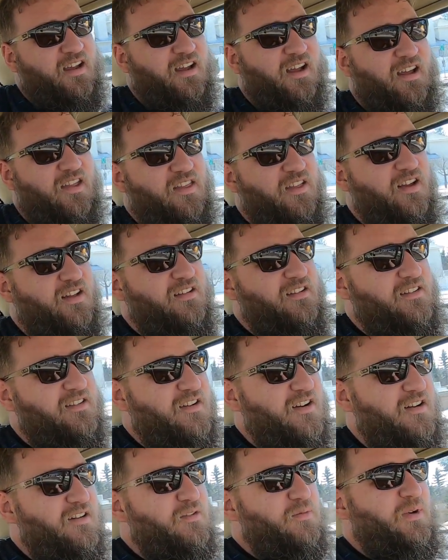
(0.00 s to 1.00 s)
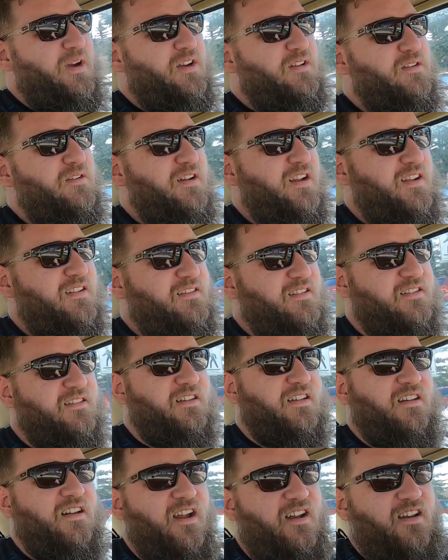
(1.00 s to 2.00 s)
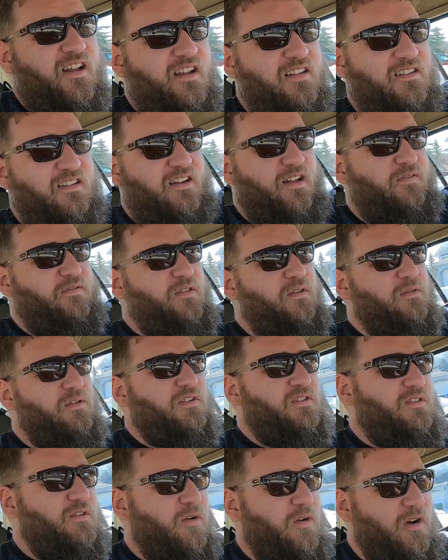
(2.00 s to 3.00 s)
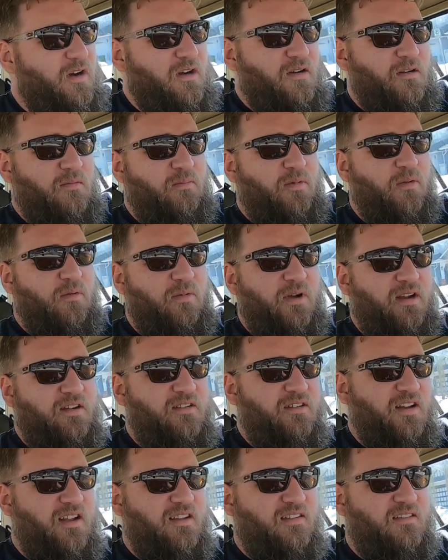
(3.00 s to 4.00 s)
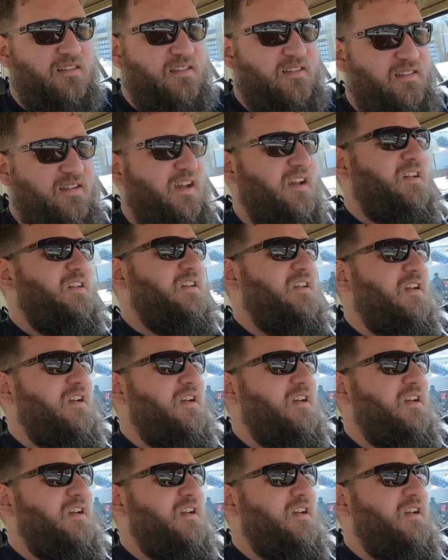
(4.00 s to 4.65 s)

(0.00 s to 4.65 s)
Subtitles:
I thought this car is way too nice to sit. Not nice enough to restore, but way too nice to sit.